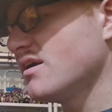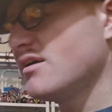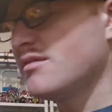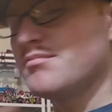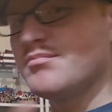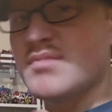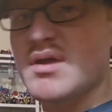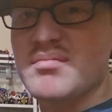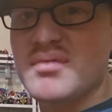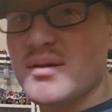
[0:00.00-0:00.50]

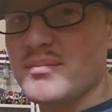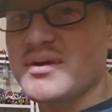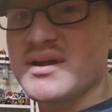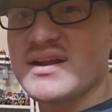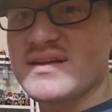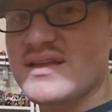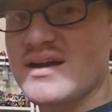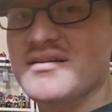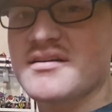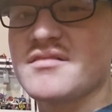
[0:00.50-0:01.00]
Maybe I'm
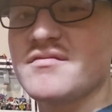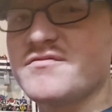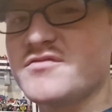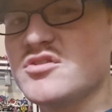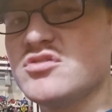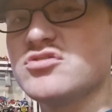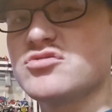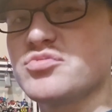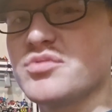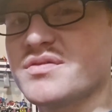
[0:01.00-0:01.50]
getting that
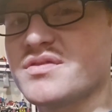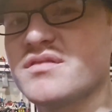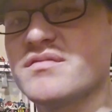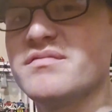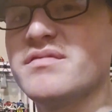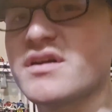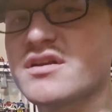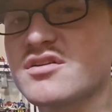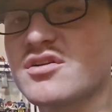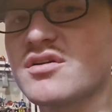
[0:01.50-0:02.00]
confused with the
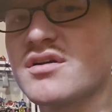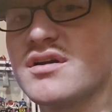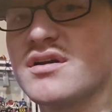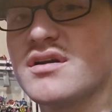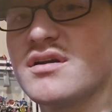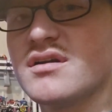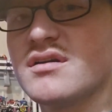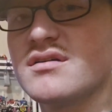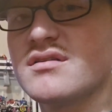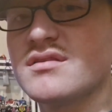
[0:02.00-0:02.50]

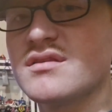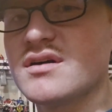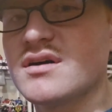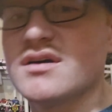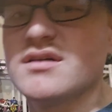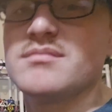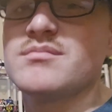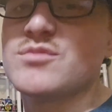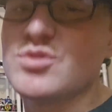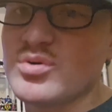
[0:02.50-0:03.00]
Victory,
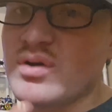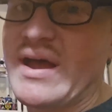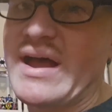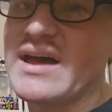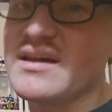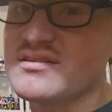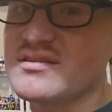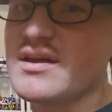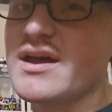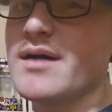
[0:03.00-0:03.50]
the new
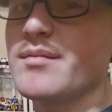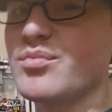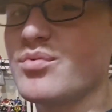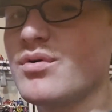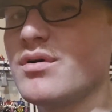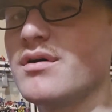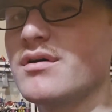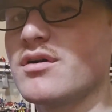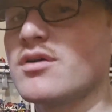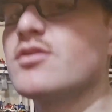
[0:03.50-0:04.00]
HasLab
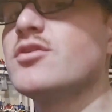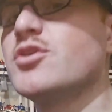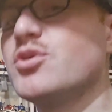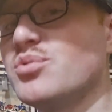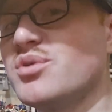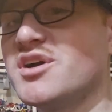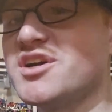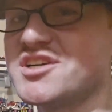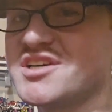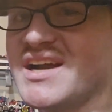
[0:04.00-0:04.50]
one, or
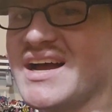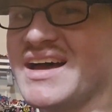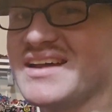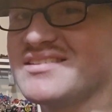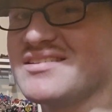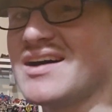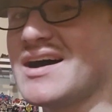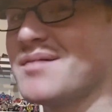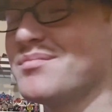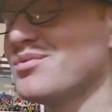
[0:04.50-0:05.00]
newish HasLab